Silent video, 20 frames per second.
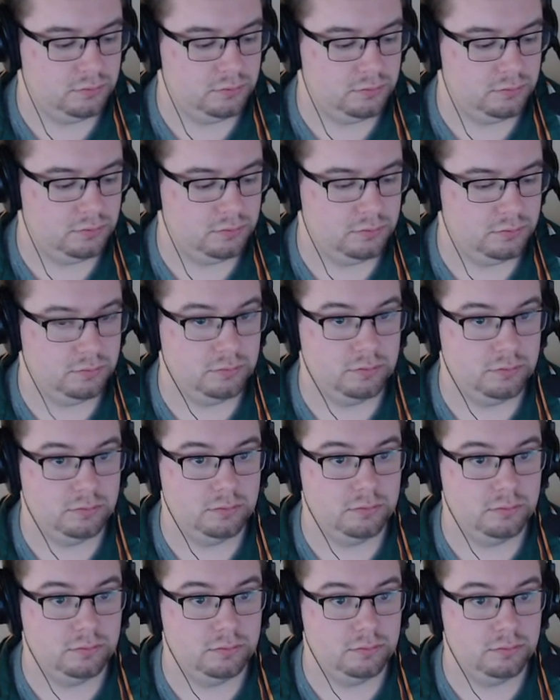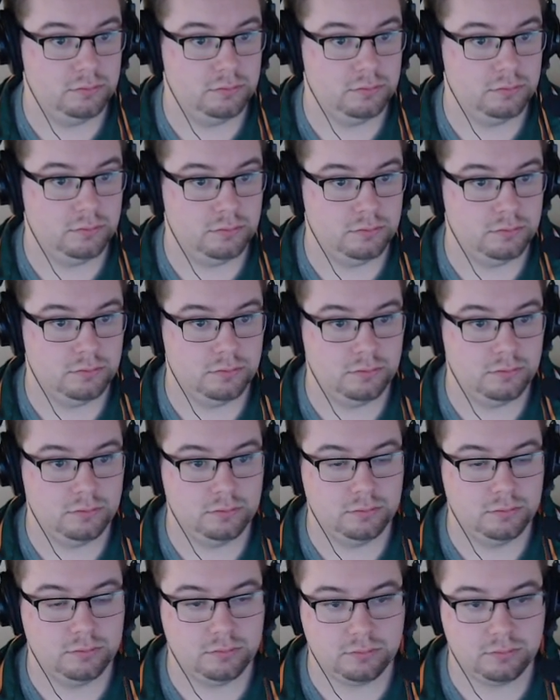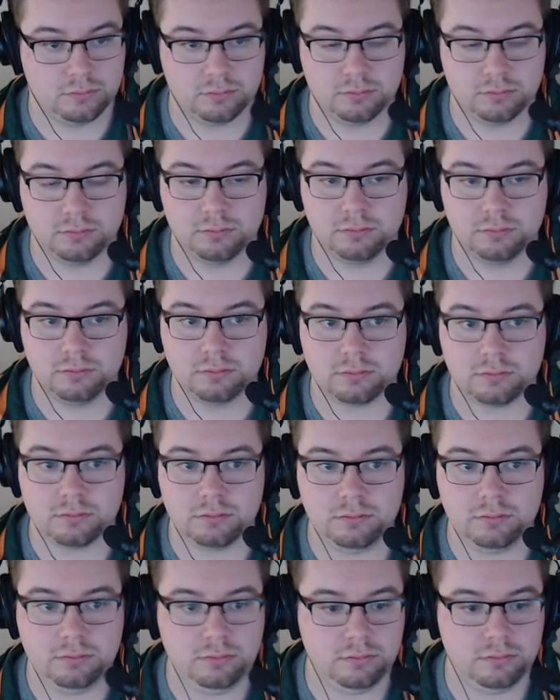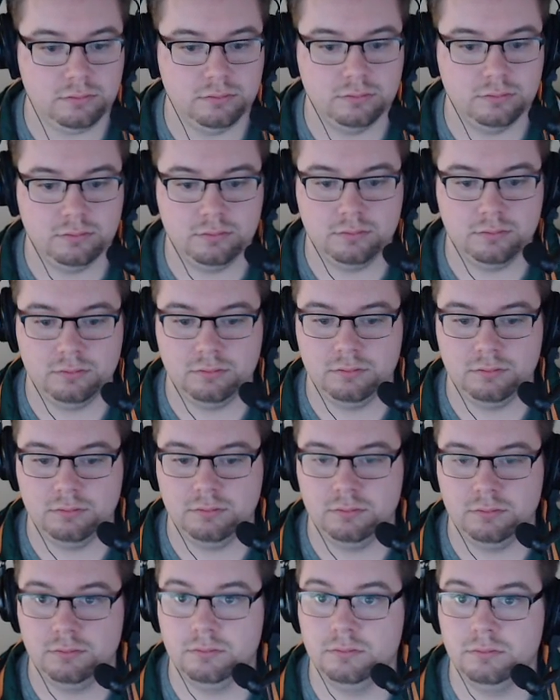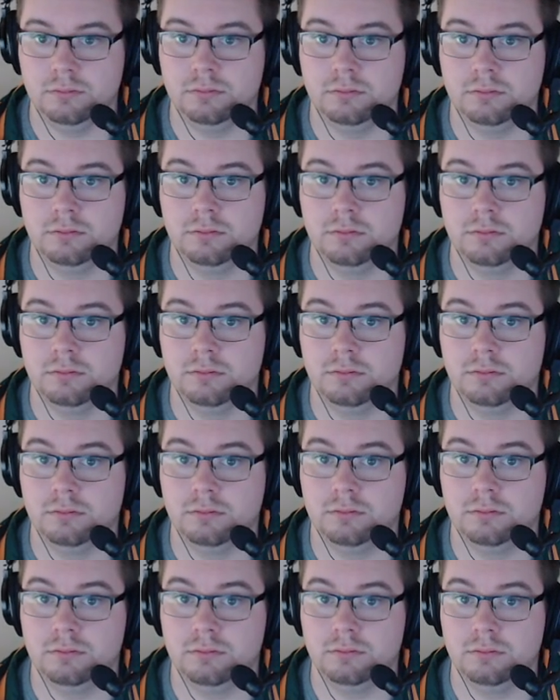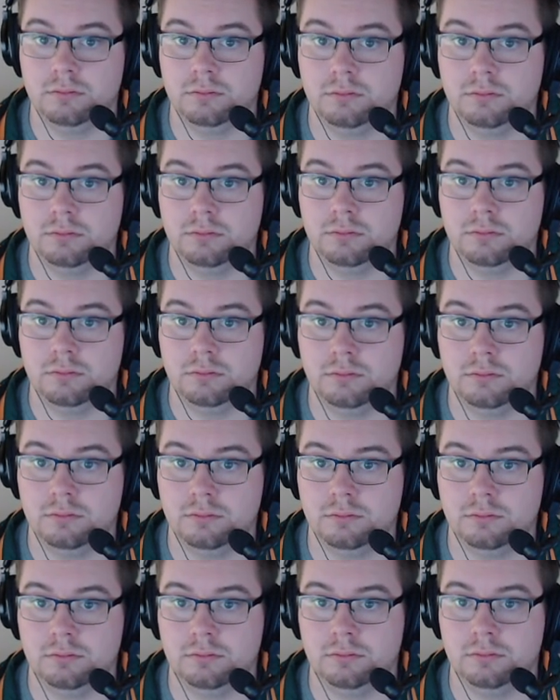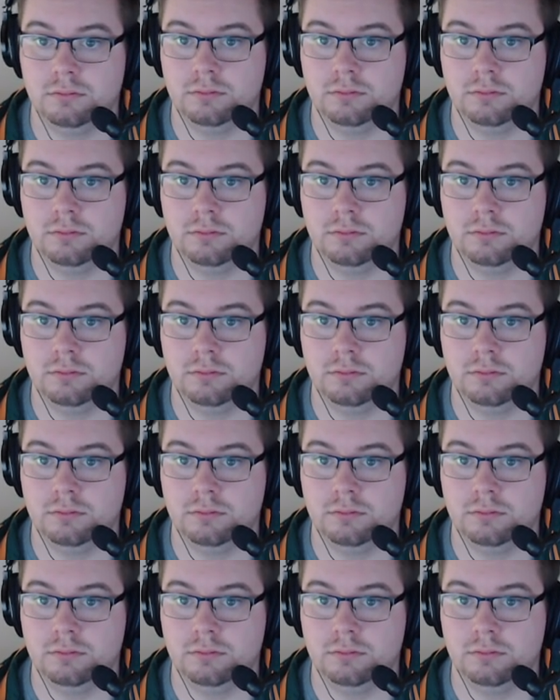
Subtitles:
(silent)